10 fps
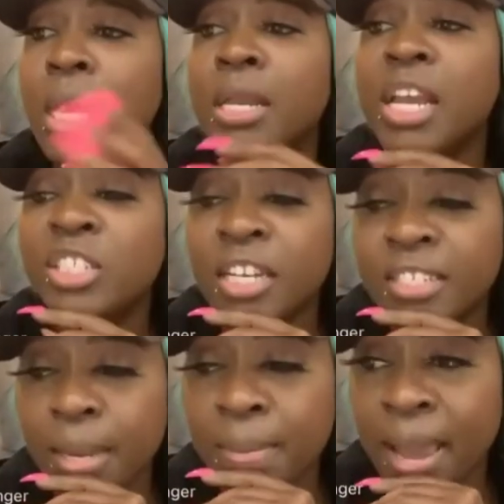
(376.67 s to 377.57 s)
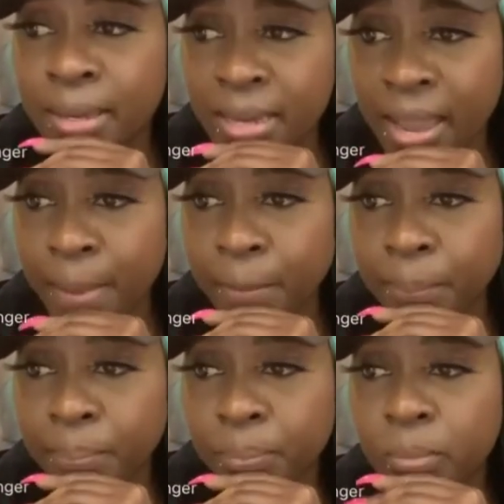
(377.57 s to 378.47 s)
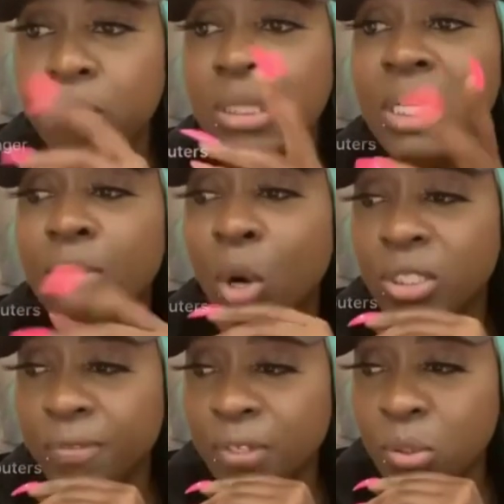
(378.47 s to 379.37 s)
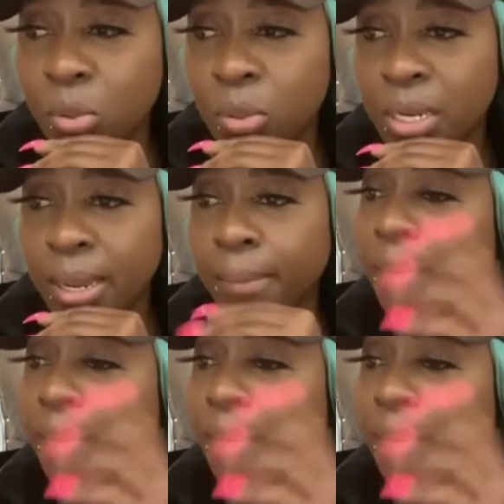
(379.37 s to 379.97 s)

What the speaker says: Danger send me a DM. Me think about it for 2 days.